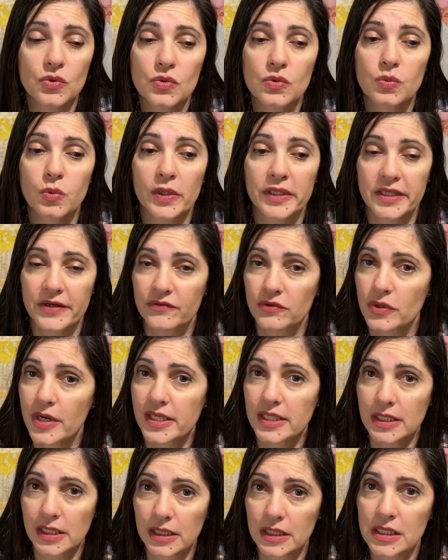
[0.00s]
whenever I
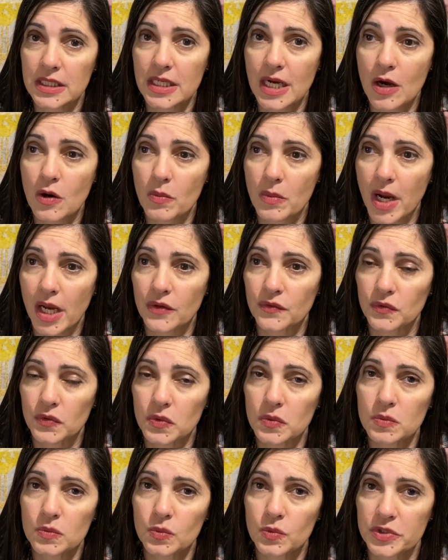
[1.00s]
clean out my
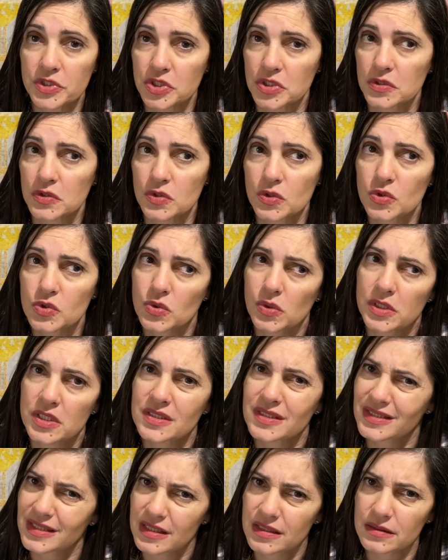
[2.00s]
room, which is usually
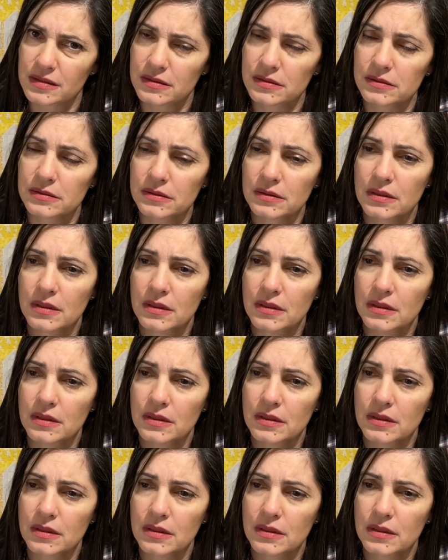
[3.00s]
seasonal,